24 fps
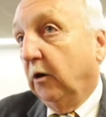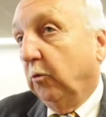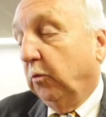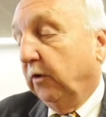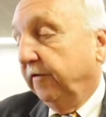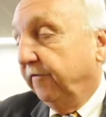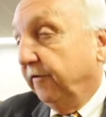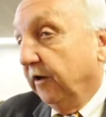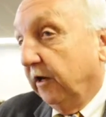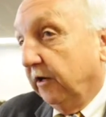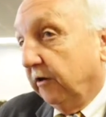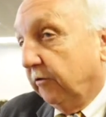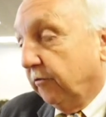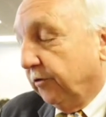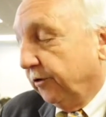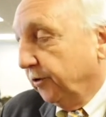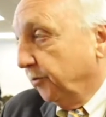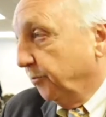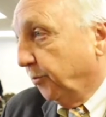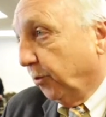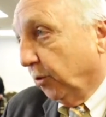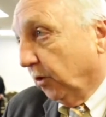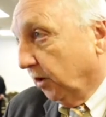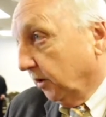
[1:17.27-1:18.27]
We've got a
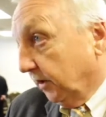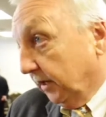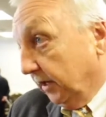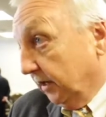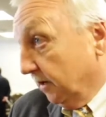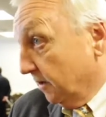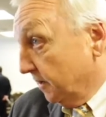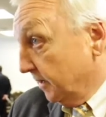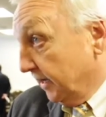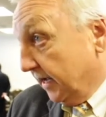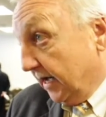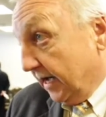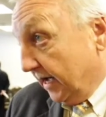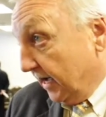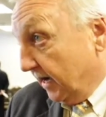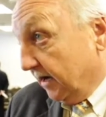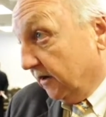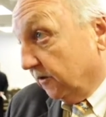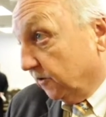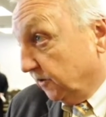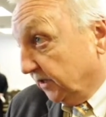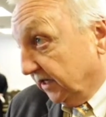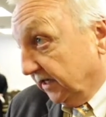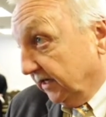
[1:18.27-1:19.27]
group working on
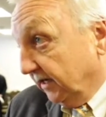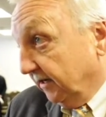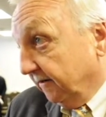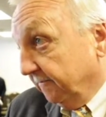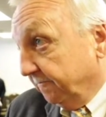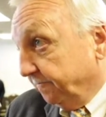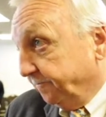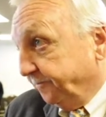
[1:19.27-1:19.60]
housing.